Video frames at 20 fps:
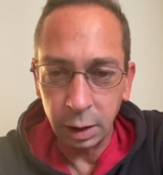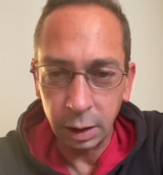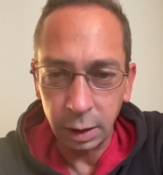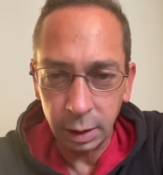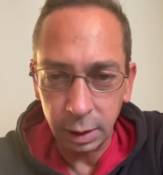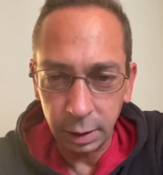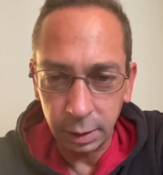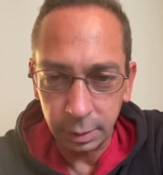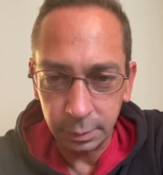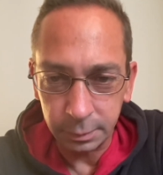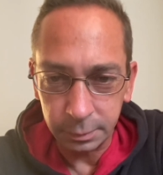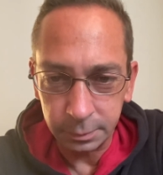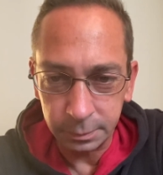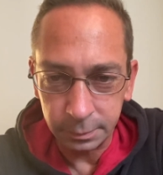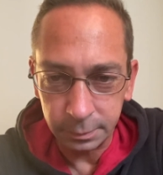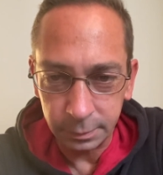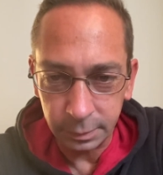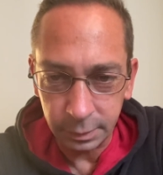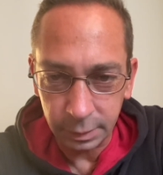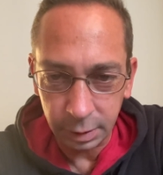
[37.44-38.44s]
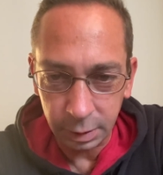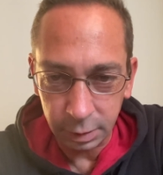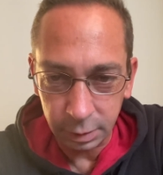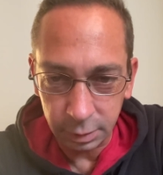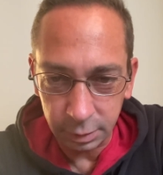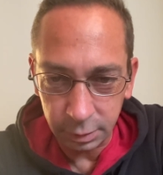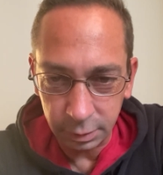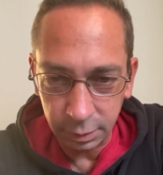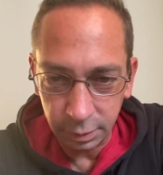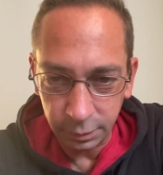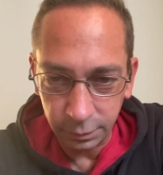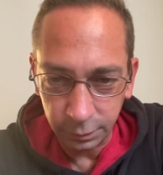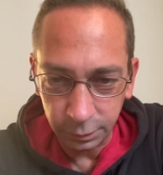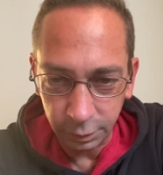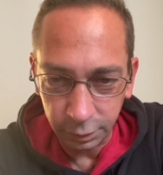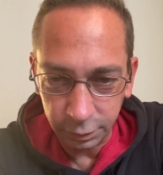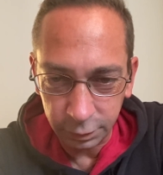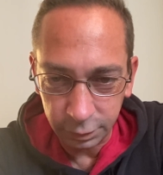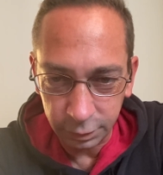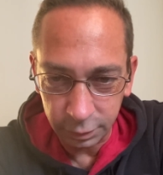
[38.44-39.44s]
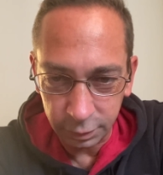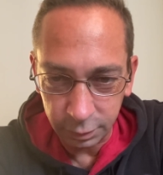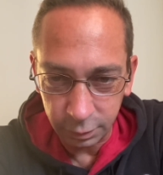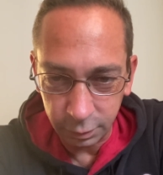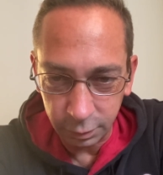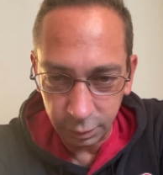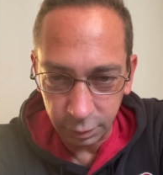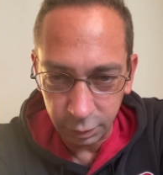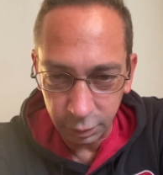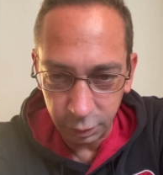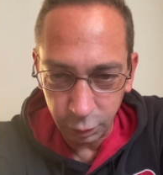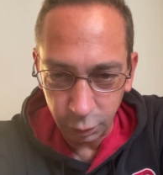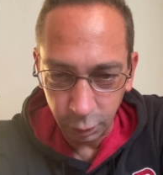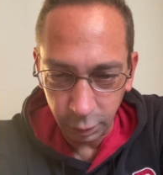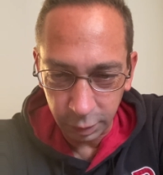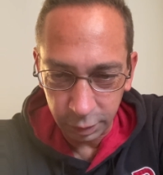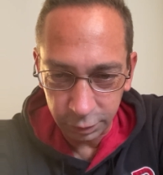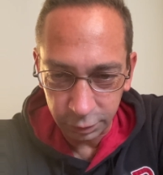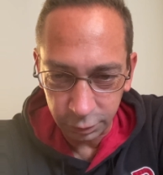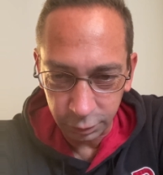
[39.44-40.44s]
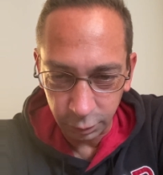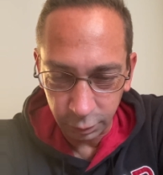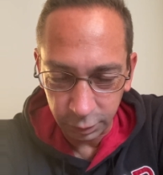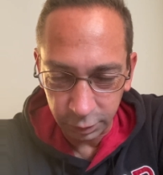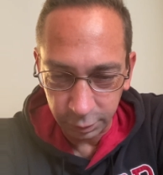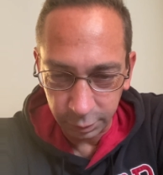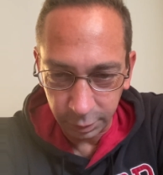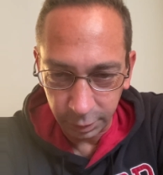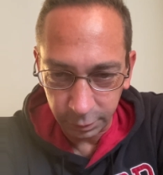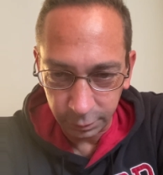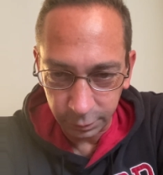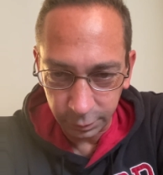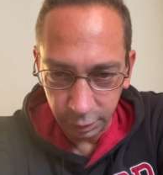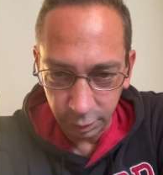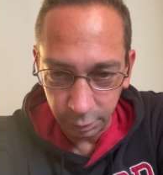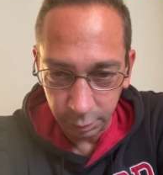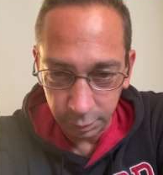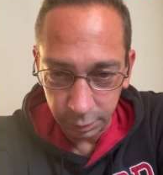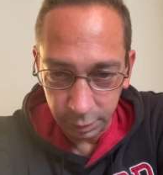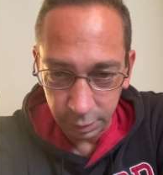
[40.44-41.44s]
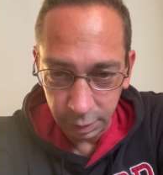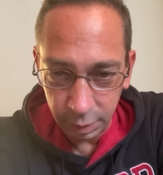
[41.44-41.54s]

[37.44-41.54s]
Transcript: Um, the first question is always about film.